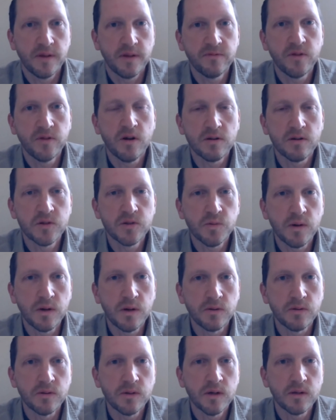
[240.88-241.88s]
Florence
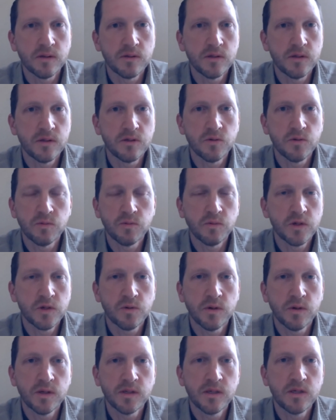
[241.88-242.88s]
Road.
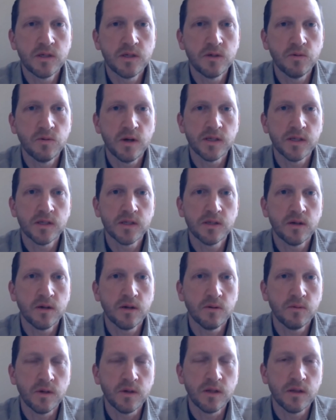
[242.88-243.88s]
Which one did you want to
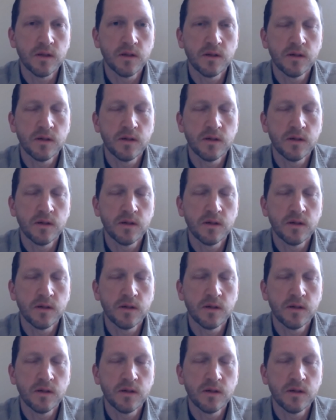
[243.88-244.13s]
start with?